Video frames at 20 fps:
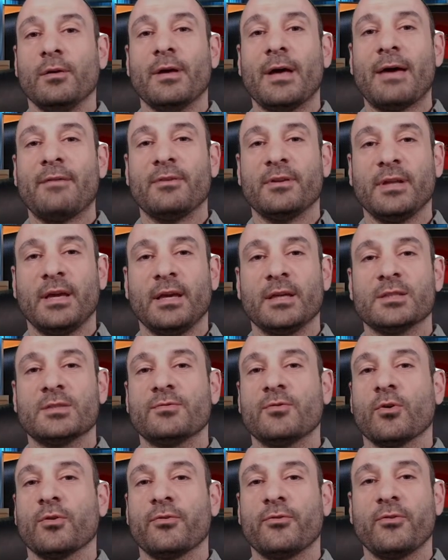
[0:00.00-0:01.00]
Everything is
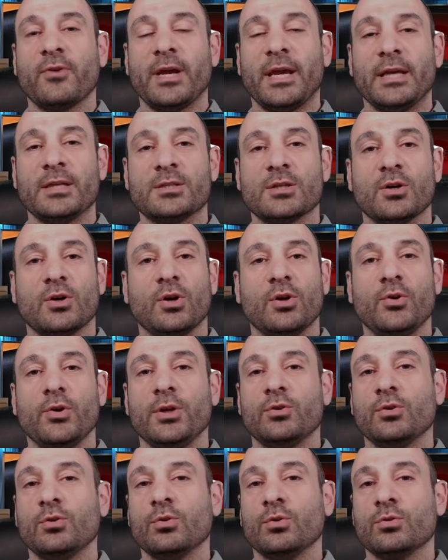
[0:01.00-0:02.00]
for free, so all you
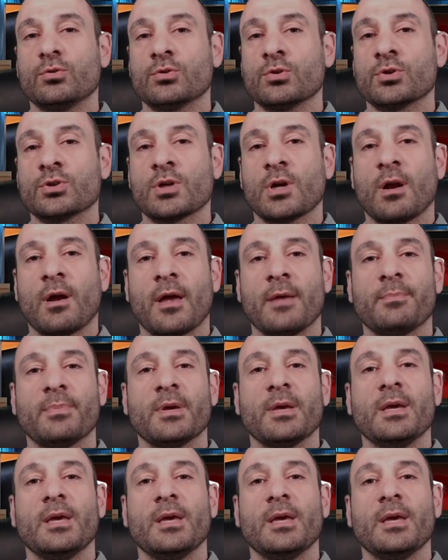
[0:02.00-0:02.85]
need to do to subscribe